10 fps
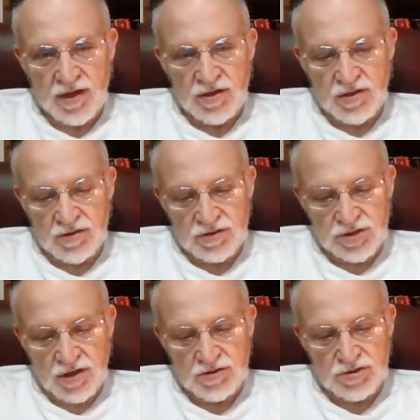Due to
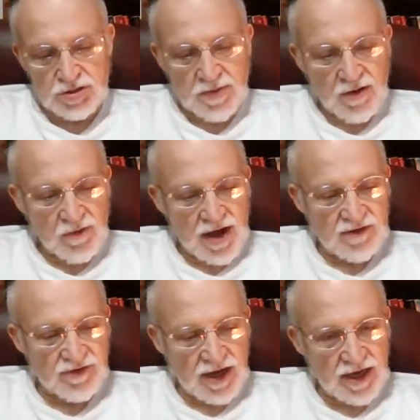surgeries my wife
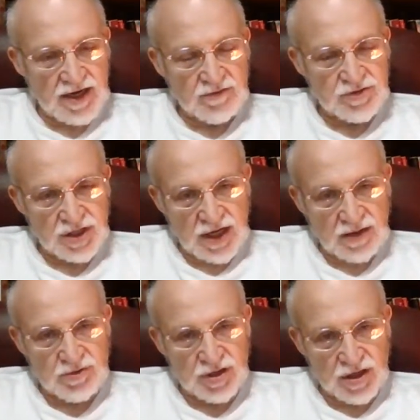had, I was
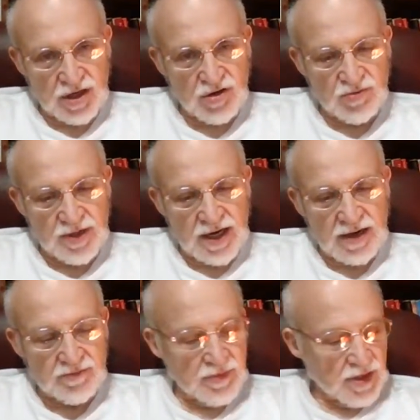unable to go, but
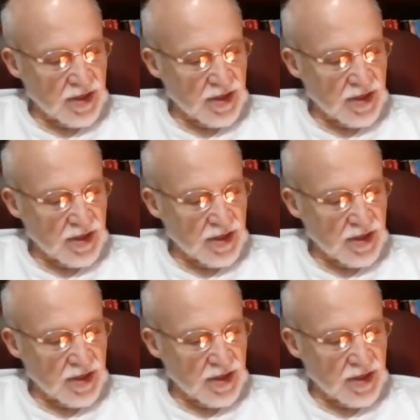I'm